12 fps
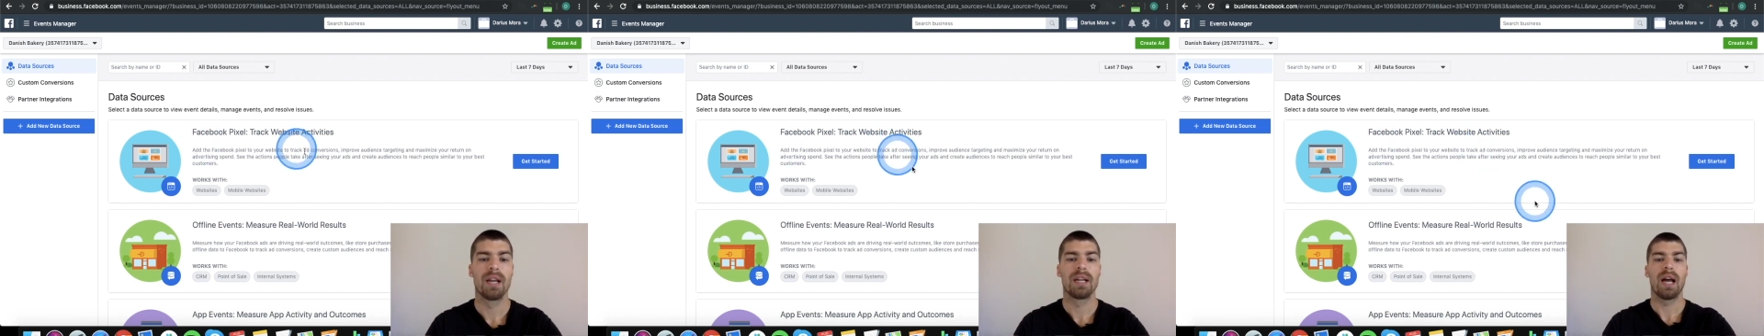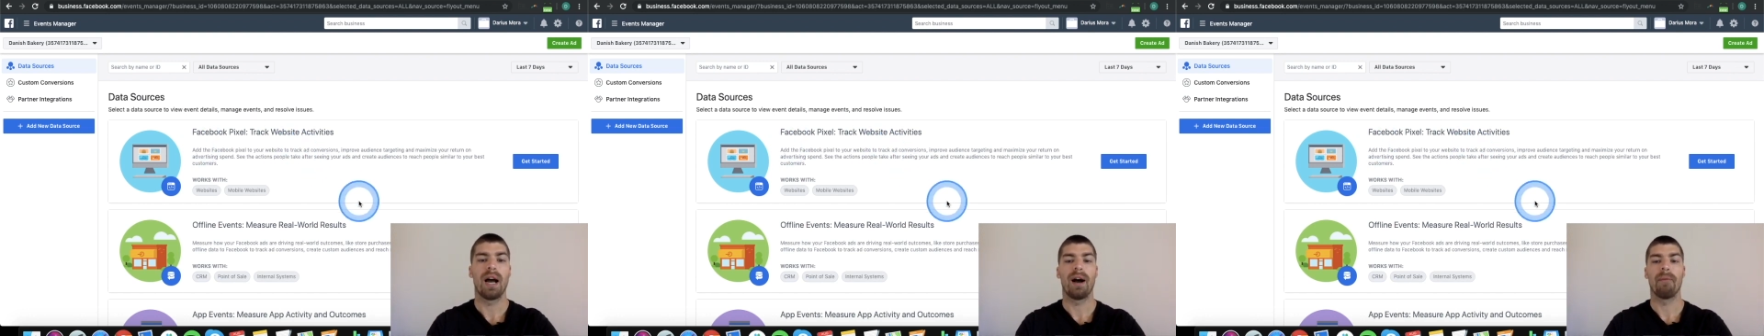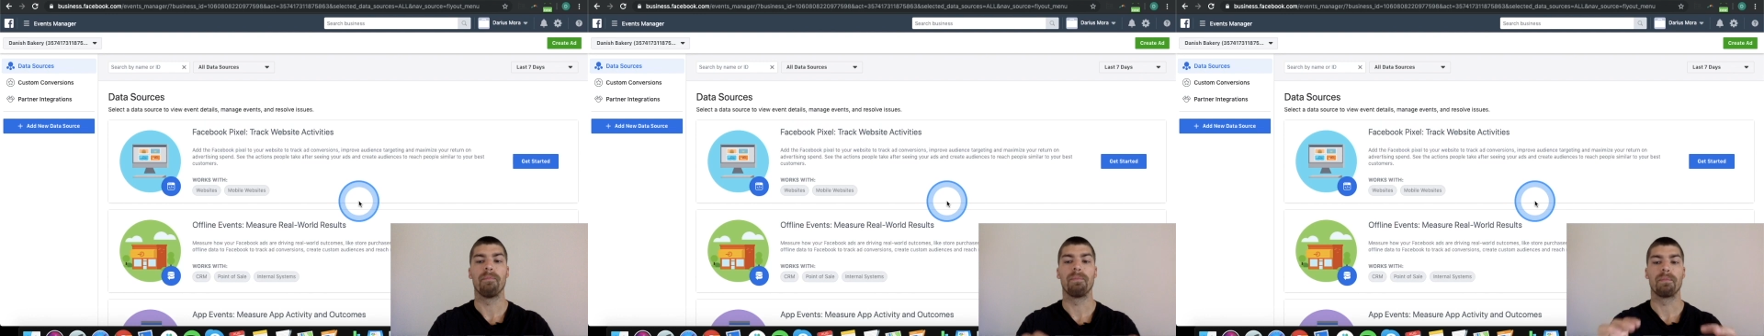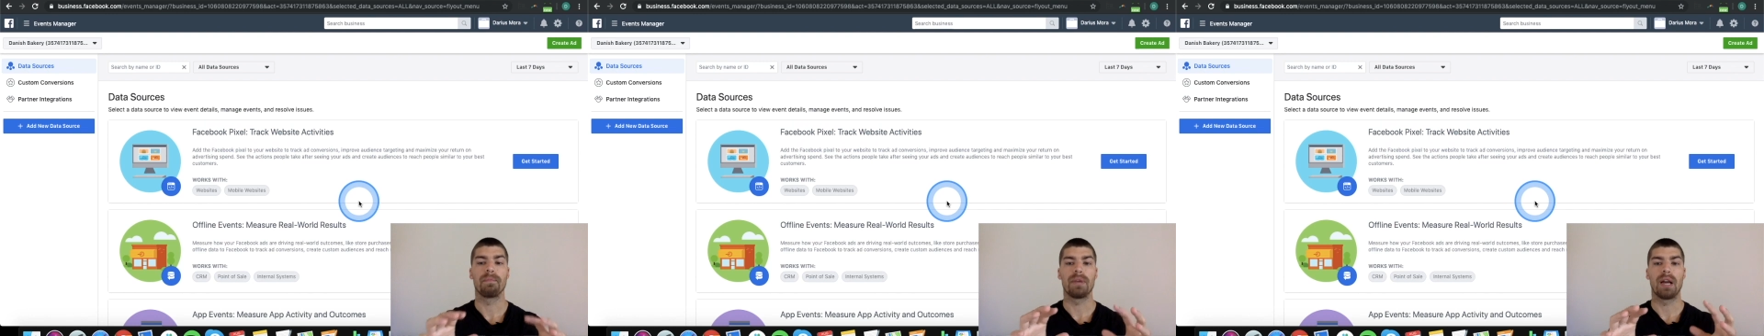
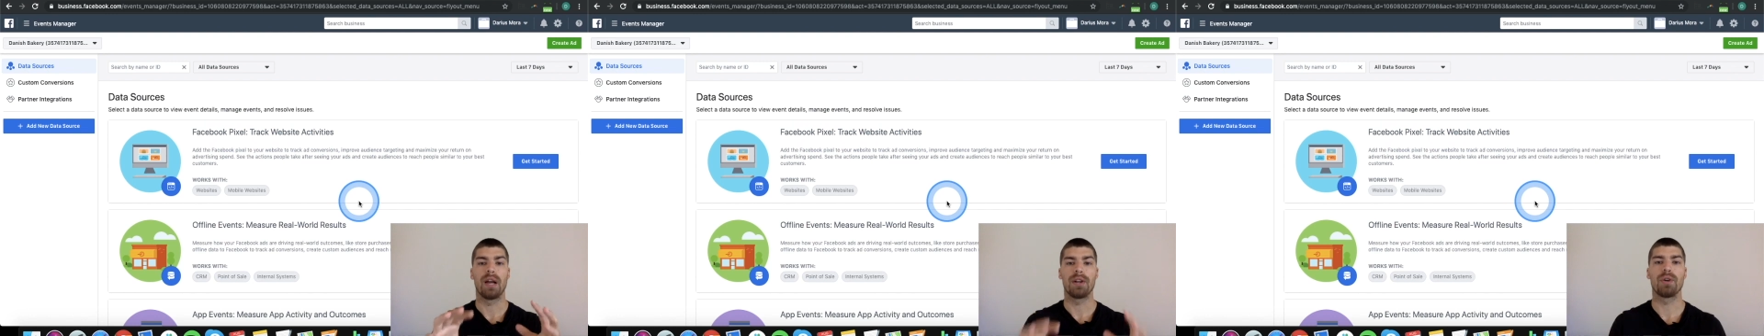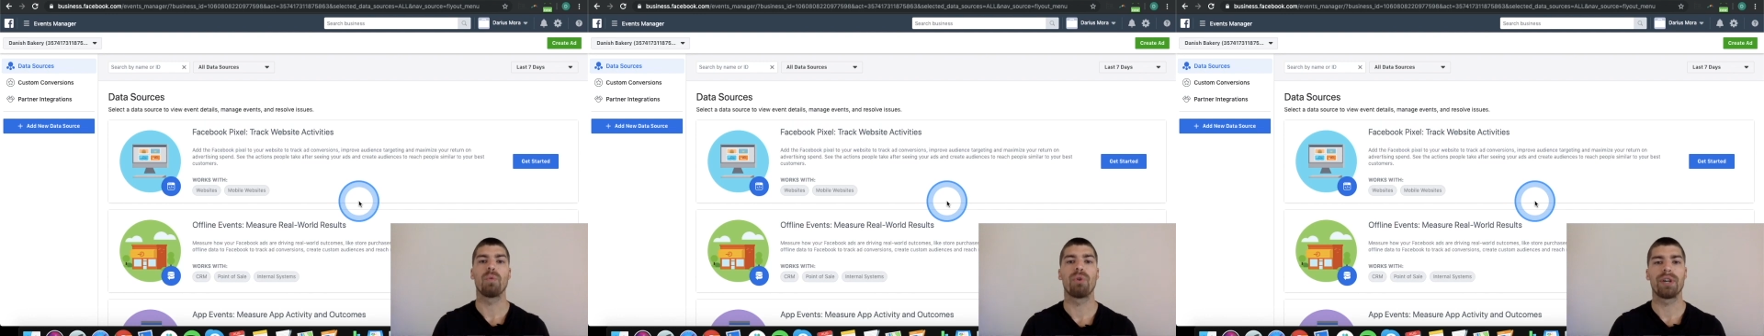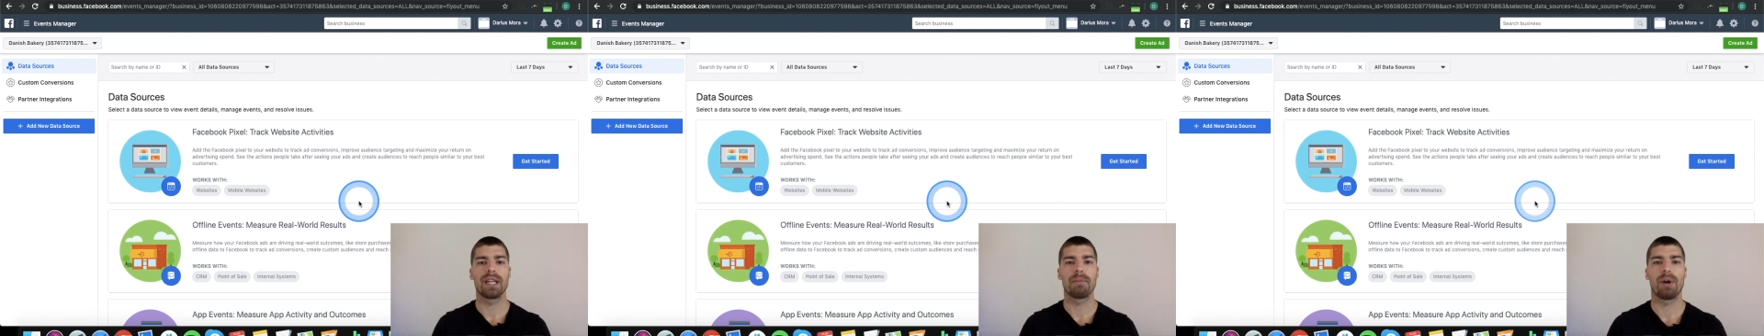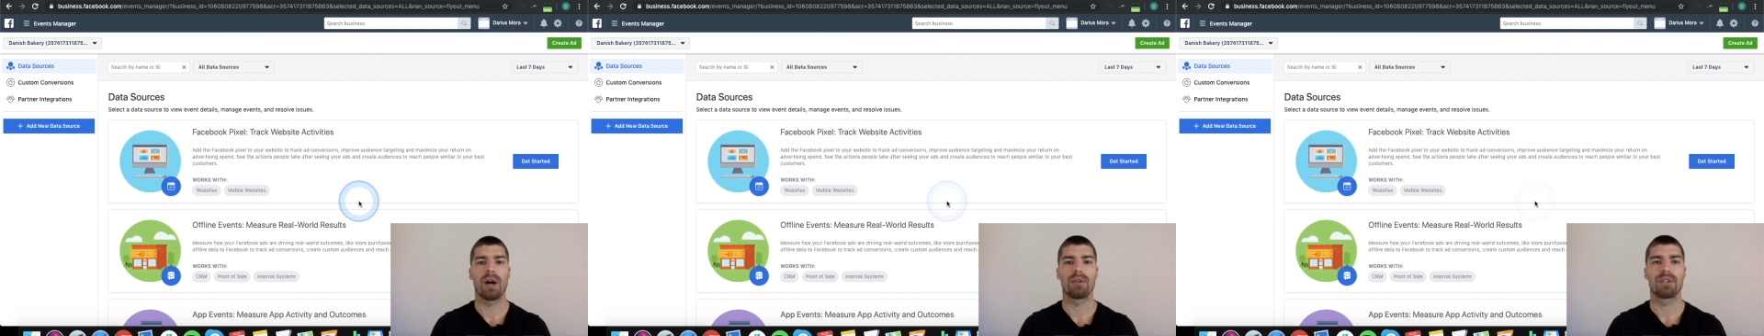And don't worry
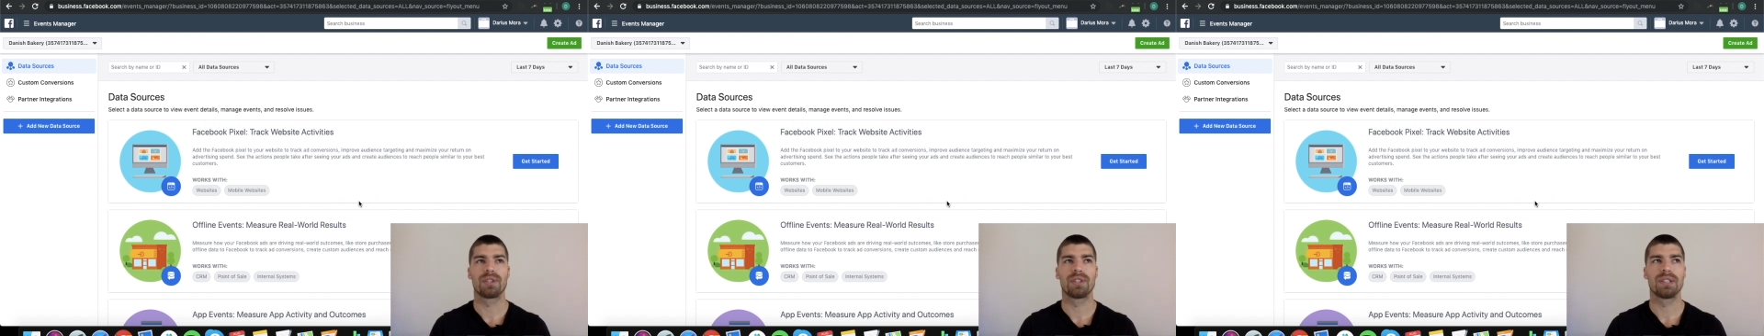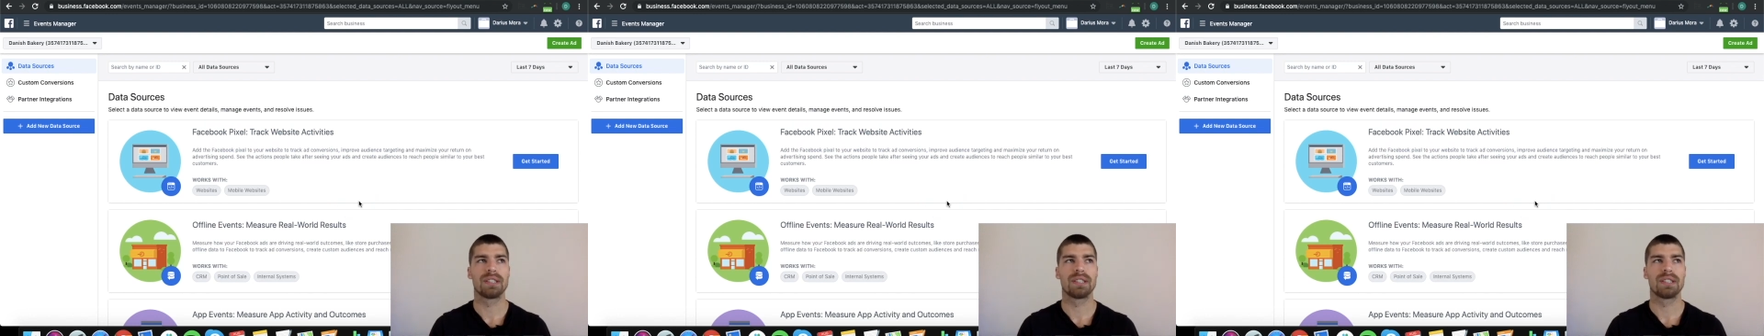about